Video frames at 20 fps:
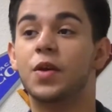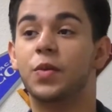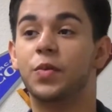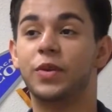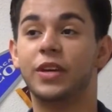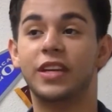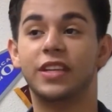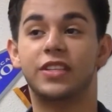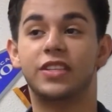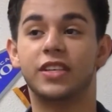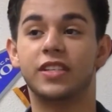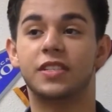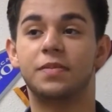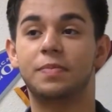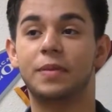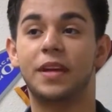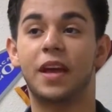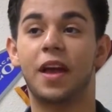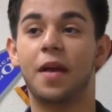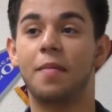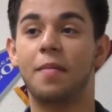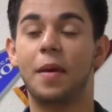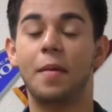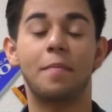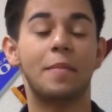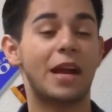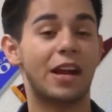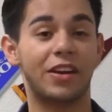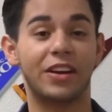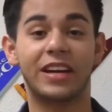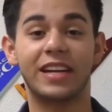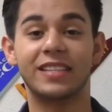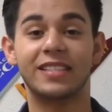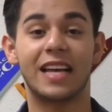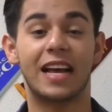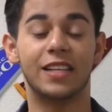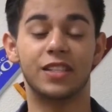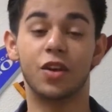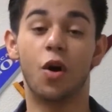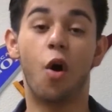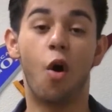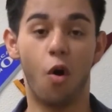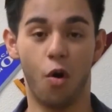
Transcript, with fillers: we just become Americans as a